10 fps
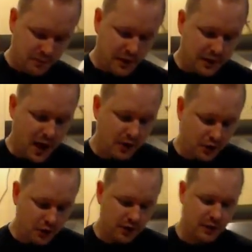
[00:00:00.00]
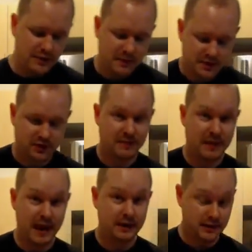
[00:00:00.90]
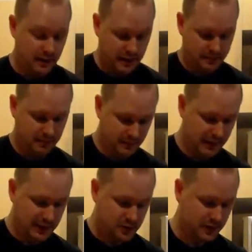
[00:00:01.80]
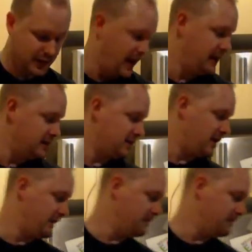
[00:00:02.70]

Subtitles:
Yug, you can crash my stream anytime. Literally anytime.